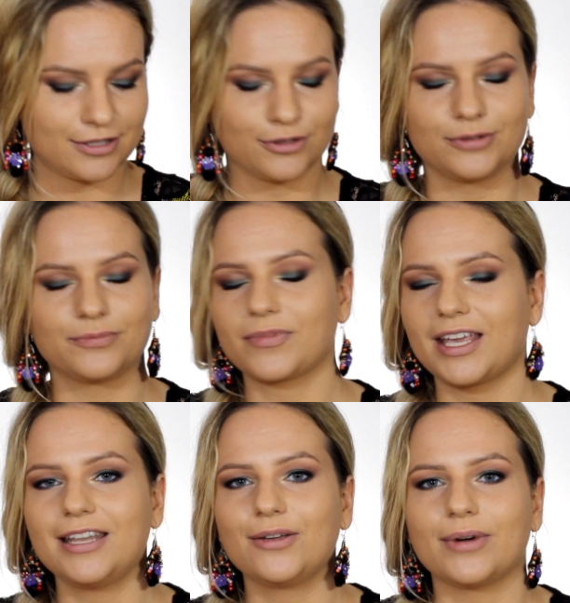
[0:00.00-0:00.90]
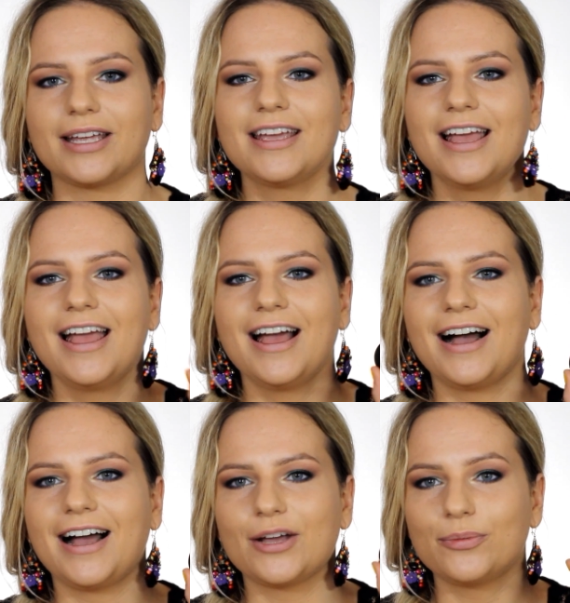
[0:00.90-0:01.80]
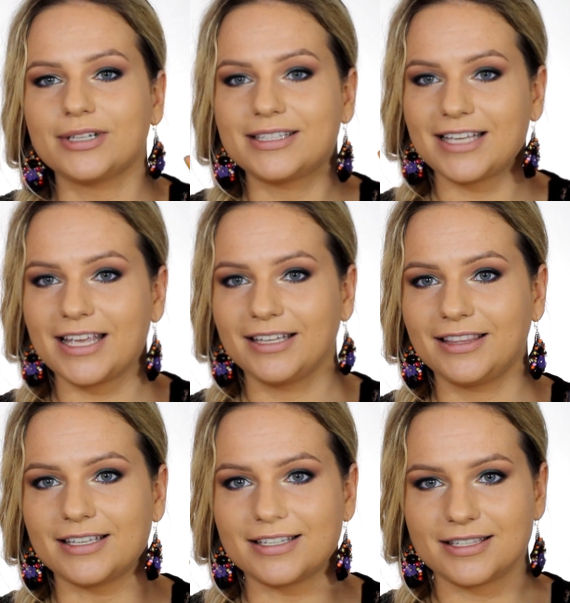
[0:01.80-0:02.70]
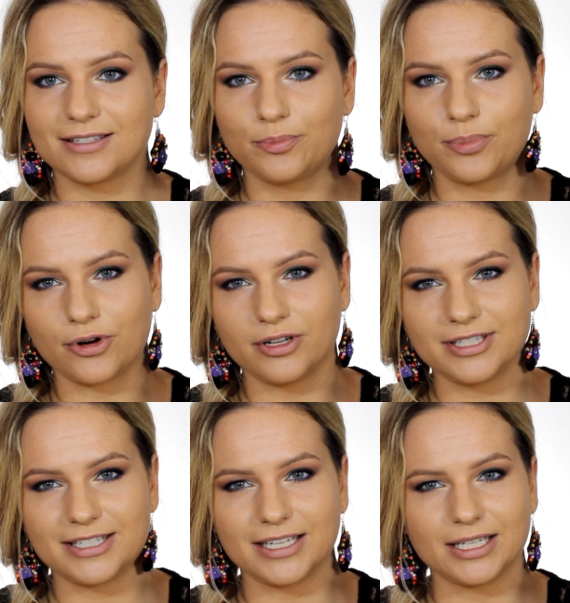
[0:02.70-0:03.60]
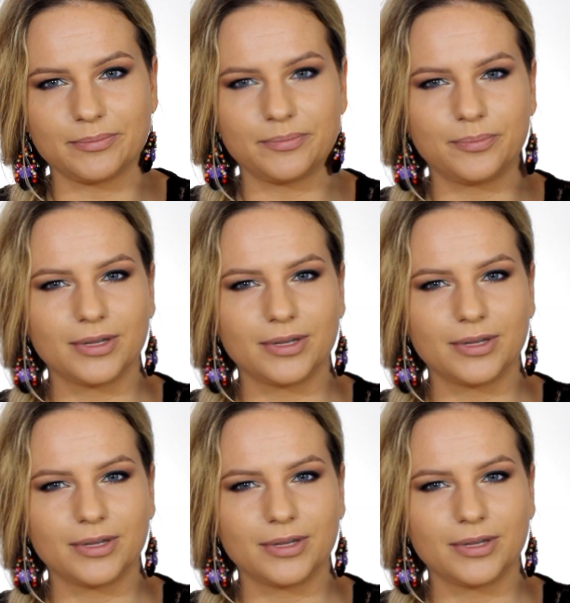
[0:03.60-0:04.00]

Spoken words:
So anyway, I will take this bronzy,